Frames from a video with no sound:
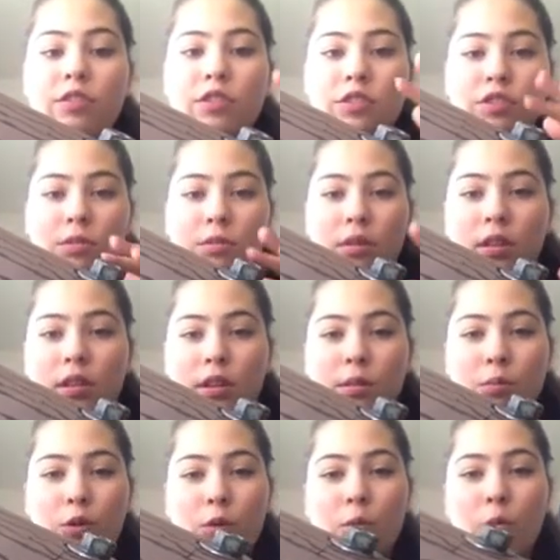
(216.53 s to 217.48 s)
just so it would look
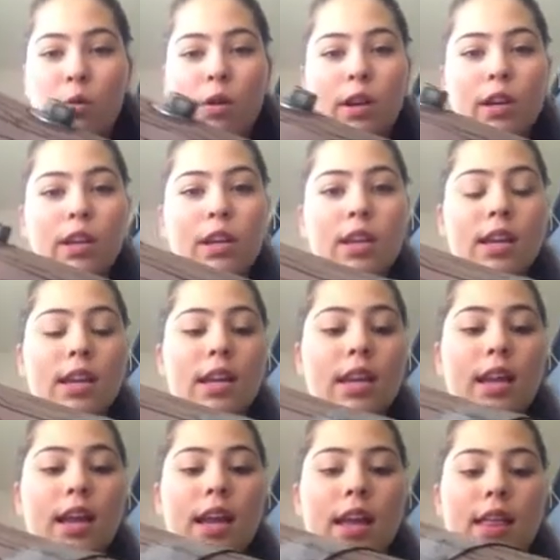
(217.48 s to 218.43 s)
more worn,
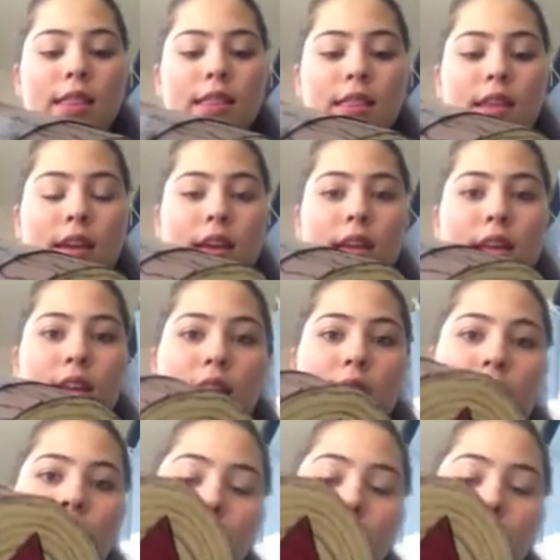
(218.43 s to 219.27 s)
and then I